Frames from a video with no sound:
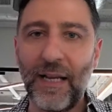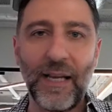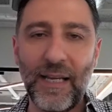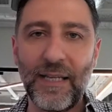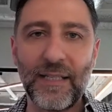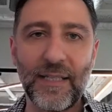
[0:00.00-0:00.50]

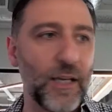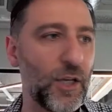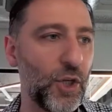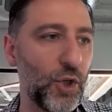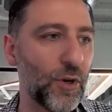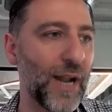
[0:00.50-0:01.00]
is
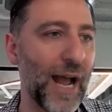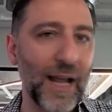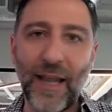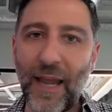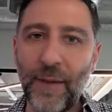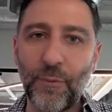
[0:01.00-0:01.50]
you're
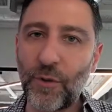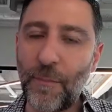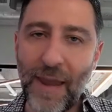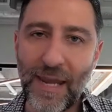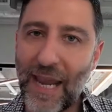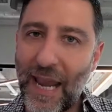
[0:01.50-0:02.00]
not able to
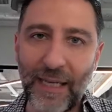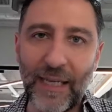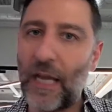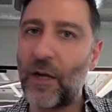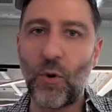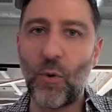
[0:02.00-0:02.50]
make
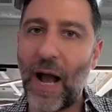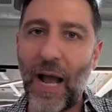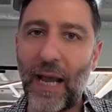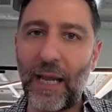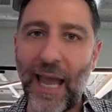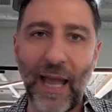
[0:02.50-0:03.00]
any
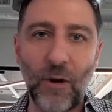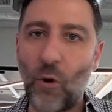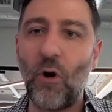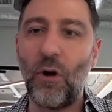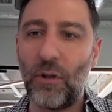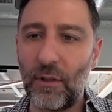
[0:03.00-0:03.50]
NOI at
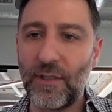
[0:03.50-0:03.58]
all,